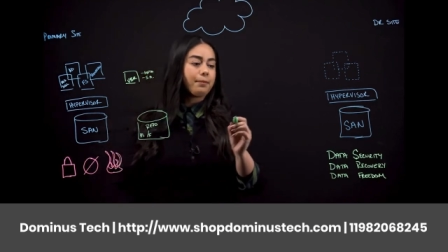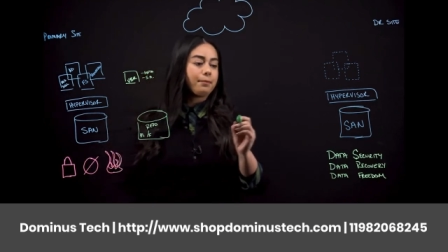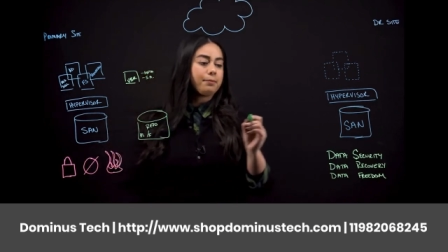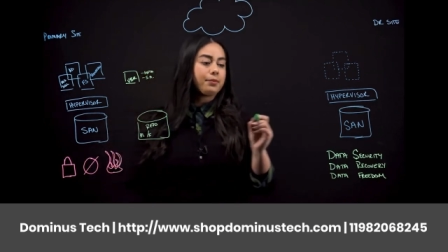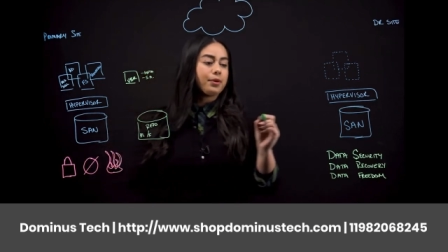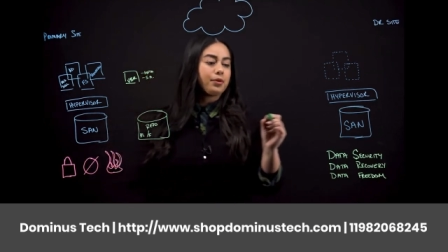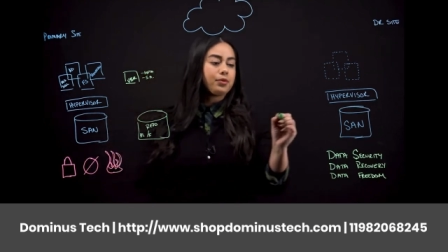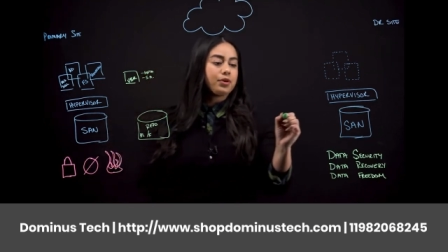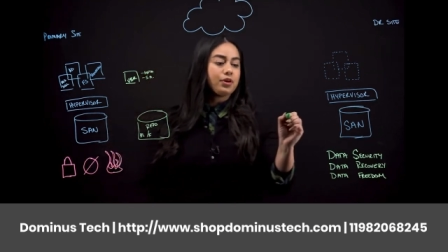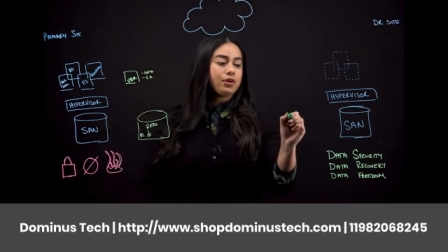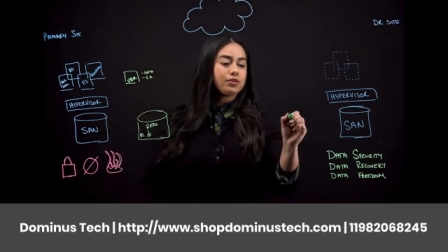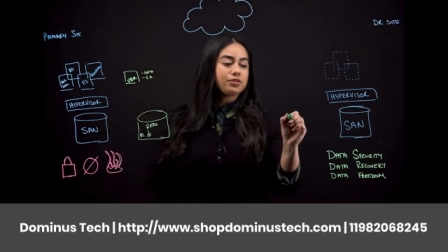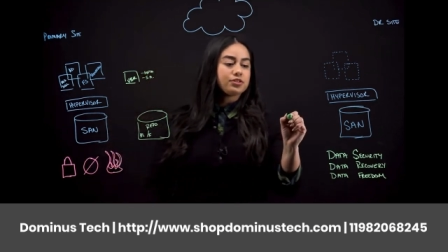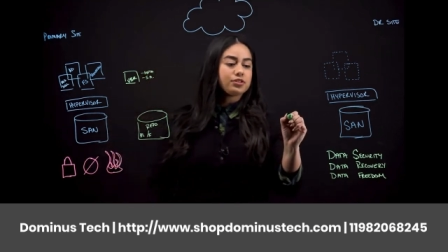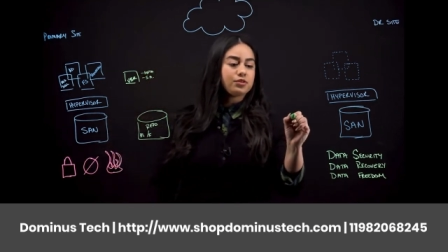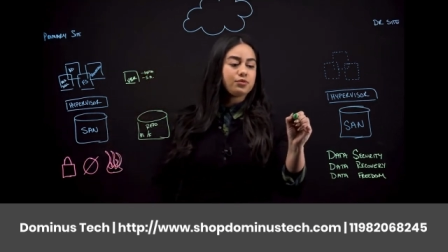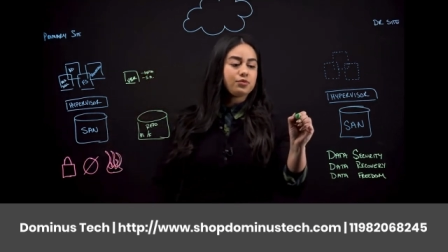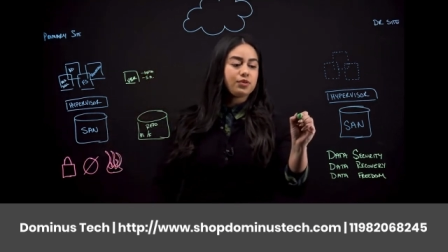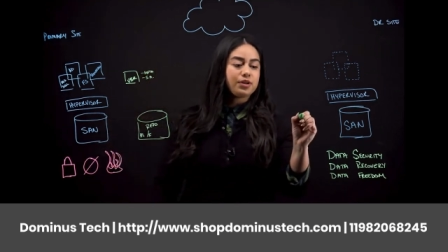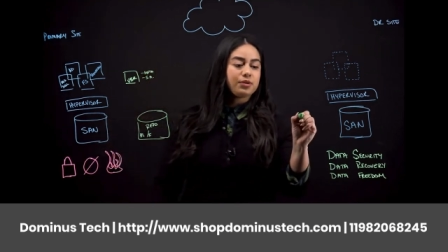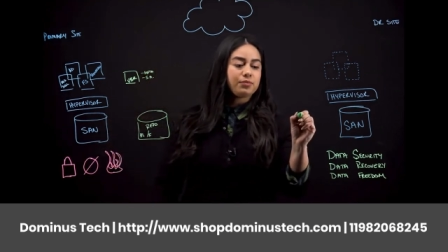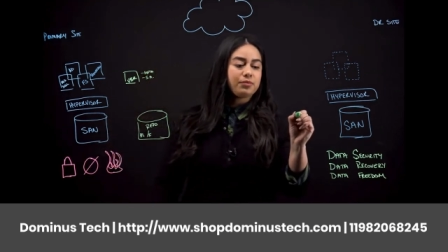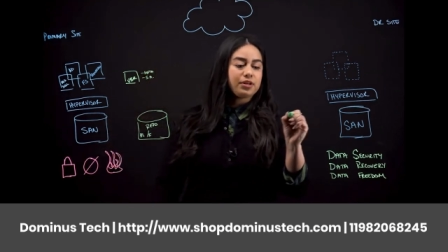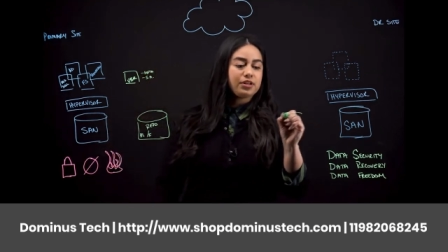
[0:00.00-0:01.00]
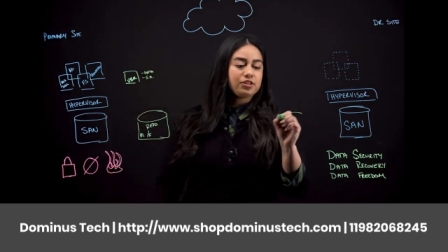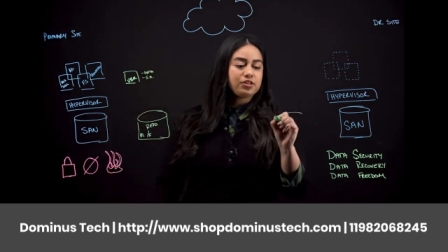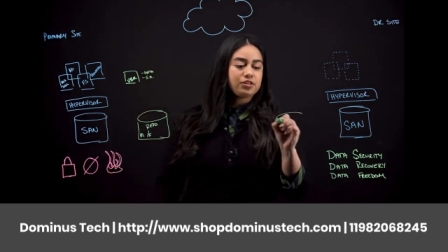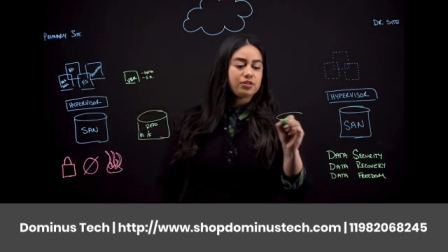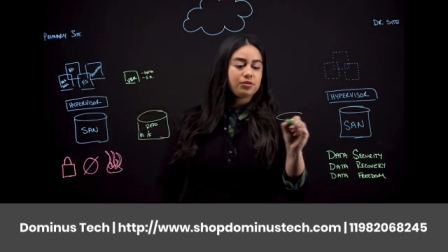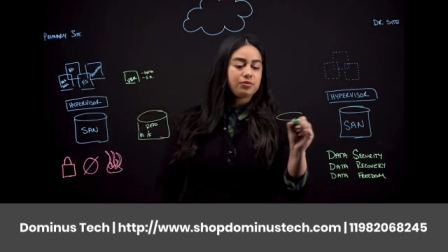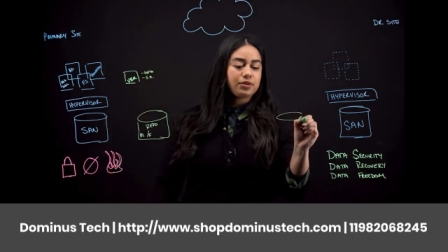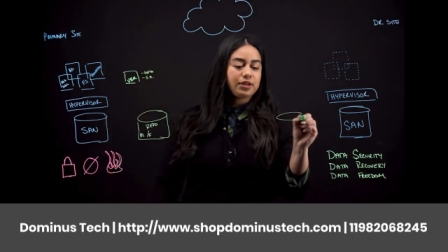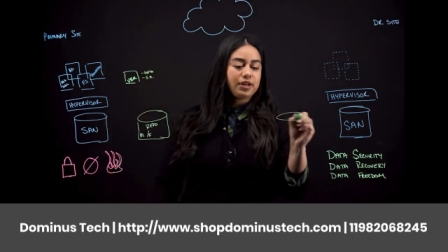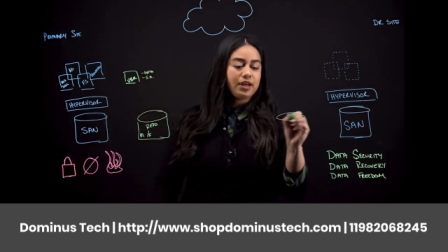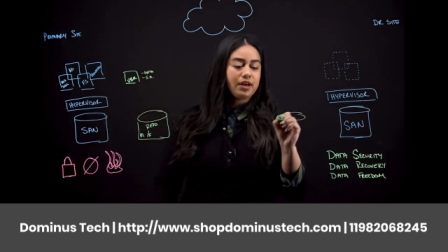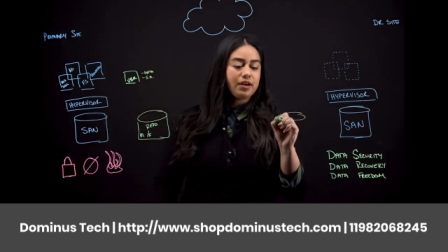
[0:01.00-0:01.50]
but we also want to make
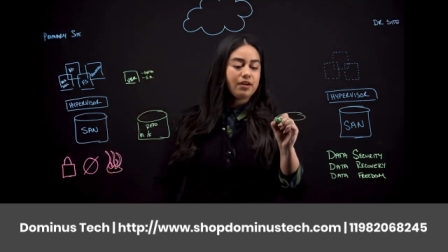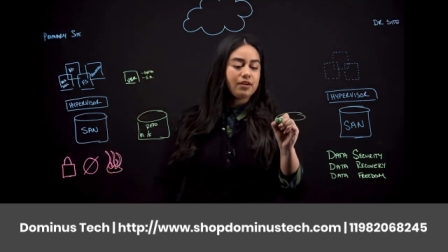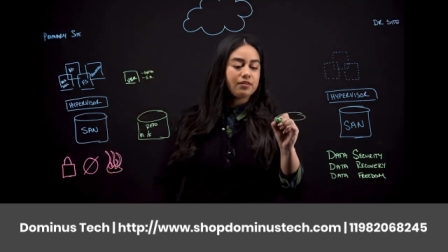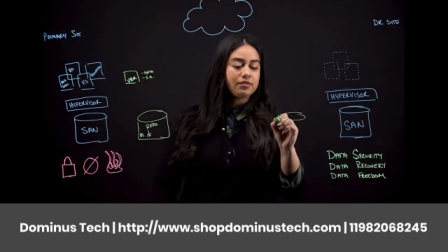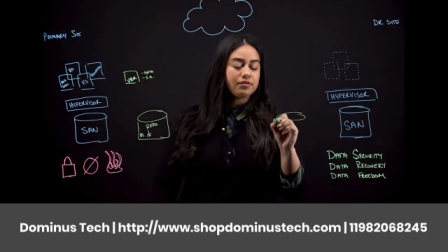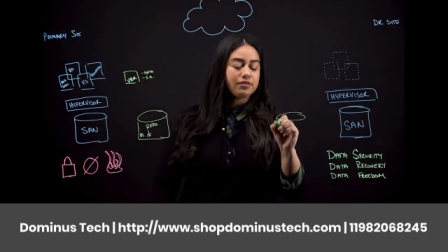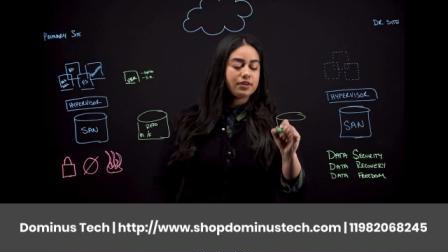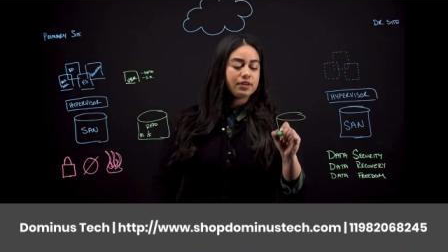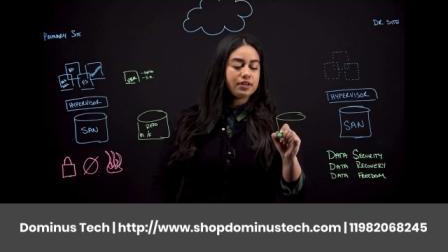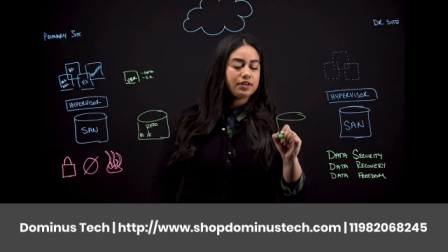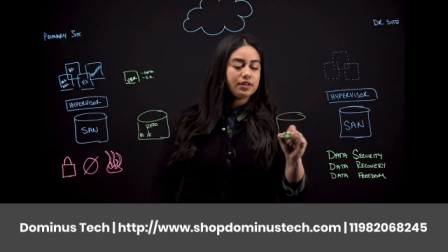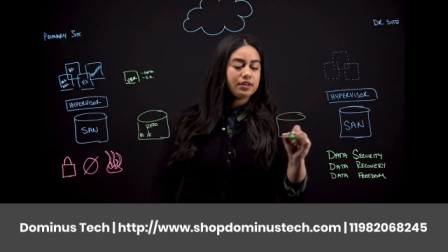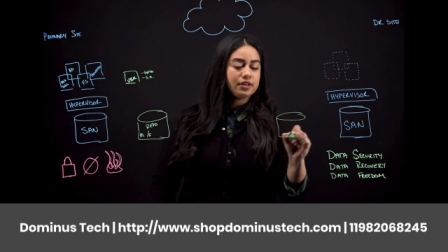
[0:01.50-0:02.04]
sure we have